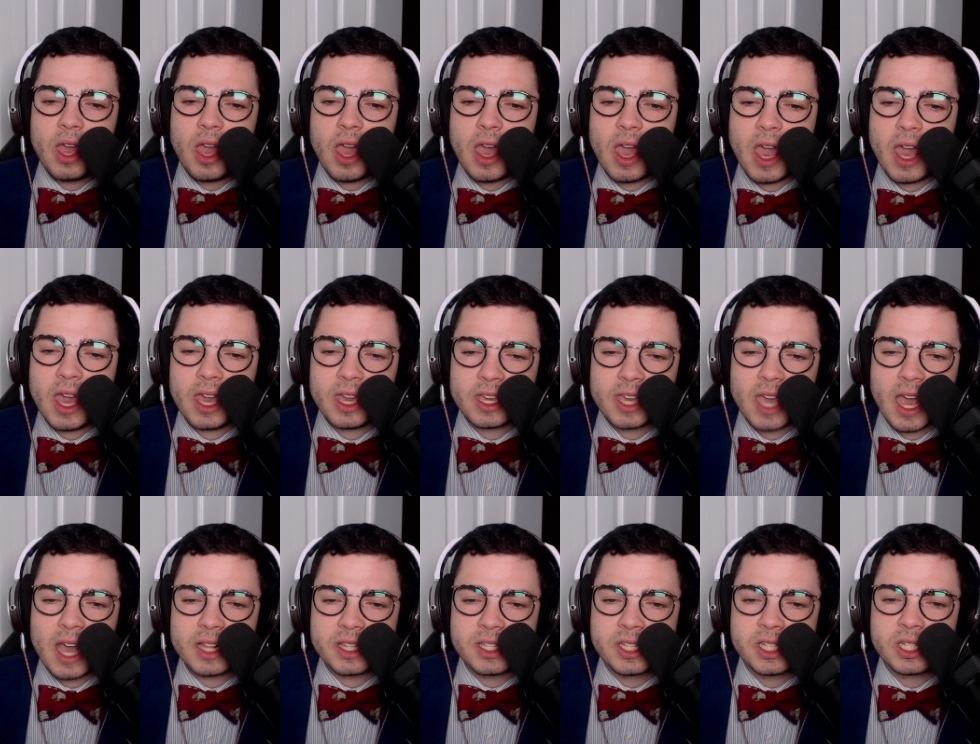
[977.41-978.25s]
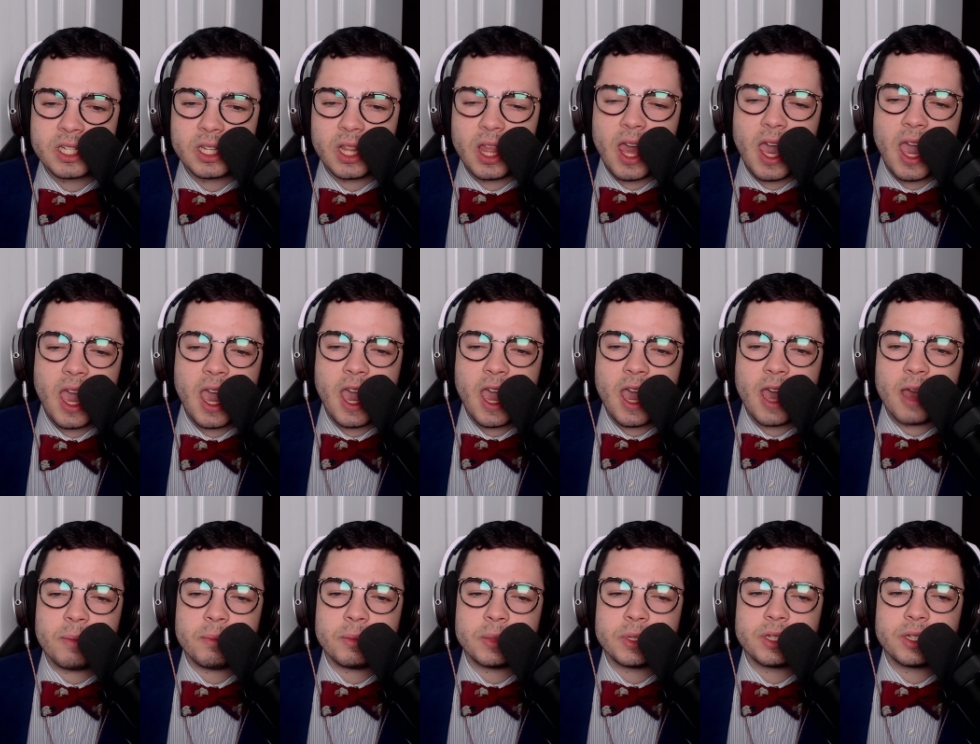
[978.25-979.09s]
and gets
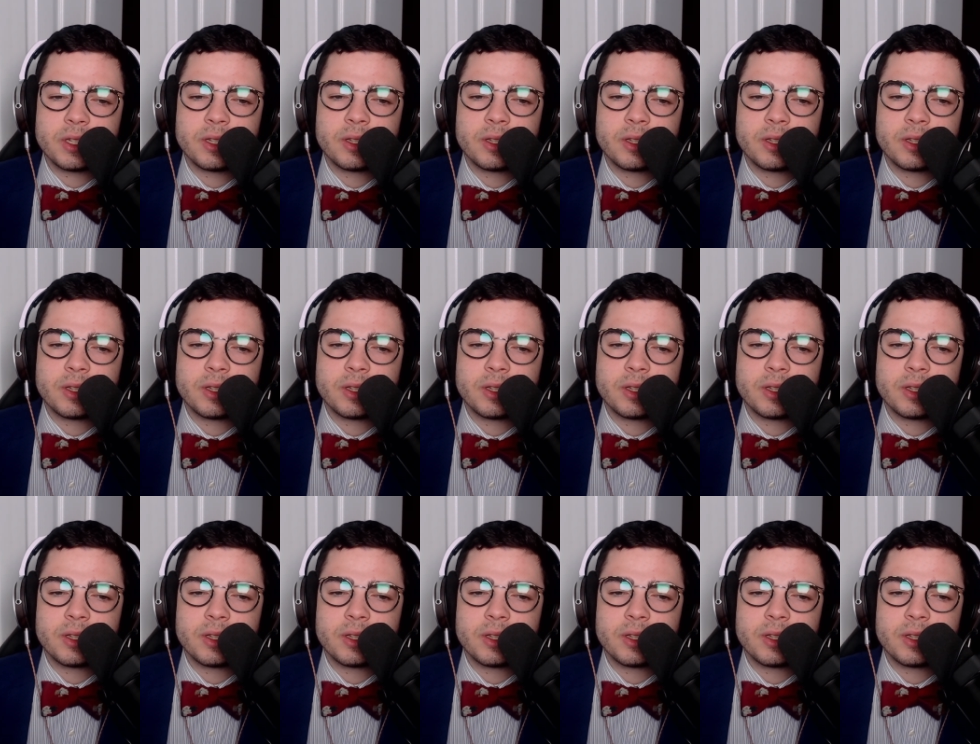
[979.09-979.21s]
slammed.